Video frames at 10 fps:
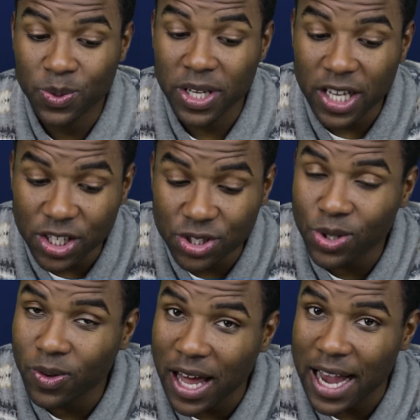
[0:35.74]
to
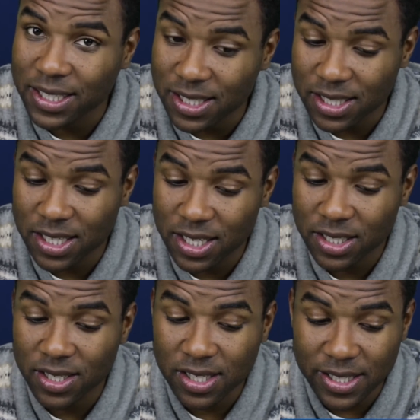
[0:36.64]
issue licenses
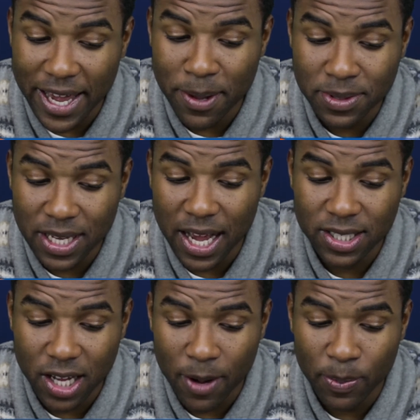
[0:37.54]
to
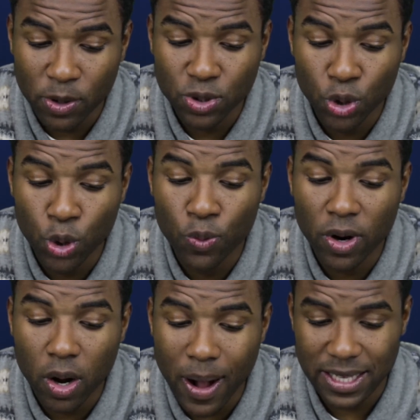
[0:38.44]
same-sex couples who
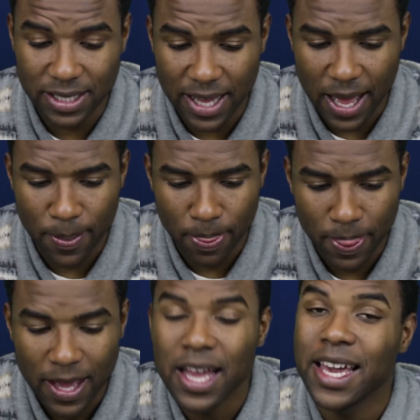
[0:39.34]
request them.
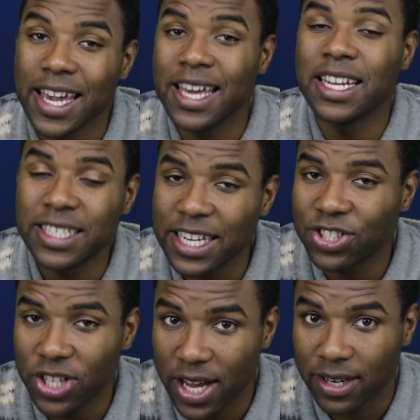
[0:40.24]
In
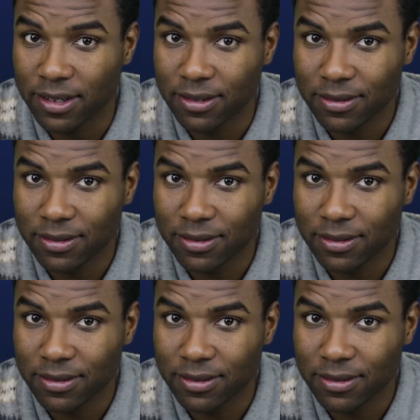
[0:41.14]
addition